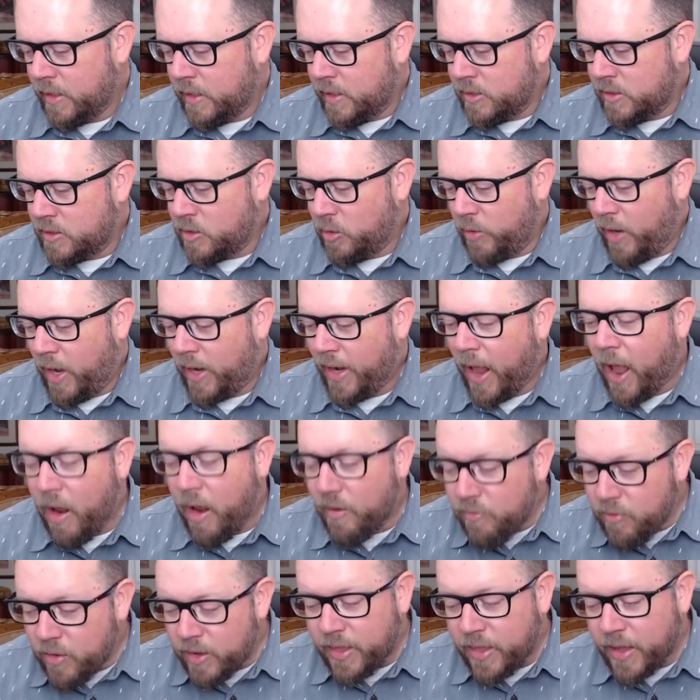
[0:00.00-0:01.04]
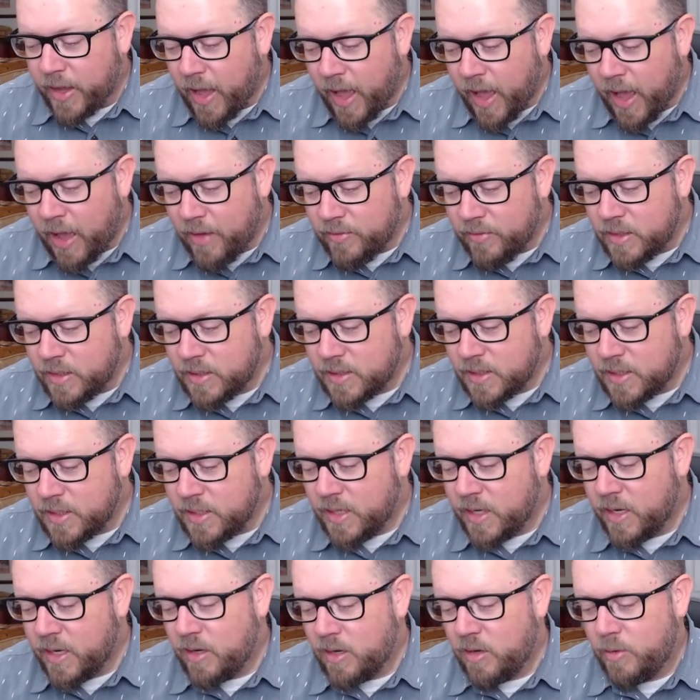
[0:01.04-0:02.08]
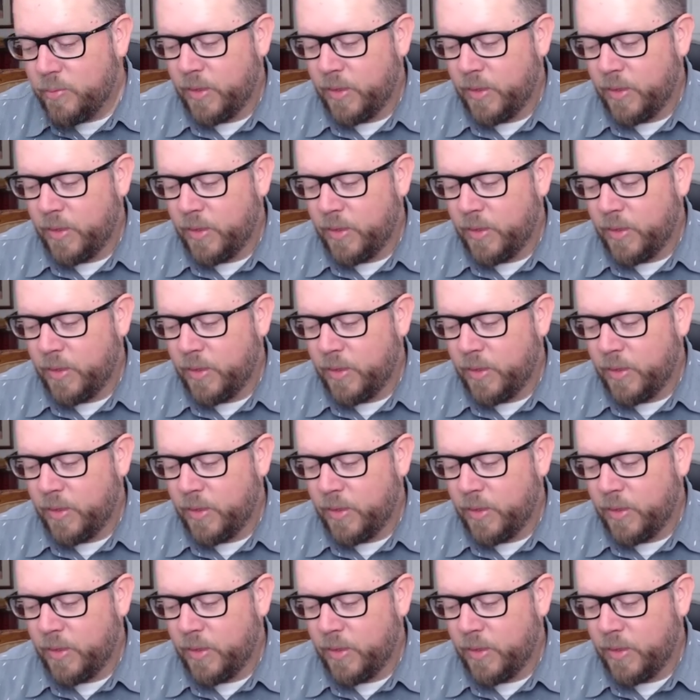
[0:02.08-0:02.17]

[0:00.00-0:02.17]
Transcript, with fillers: So not everything I have is in here,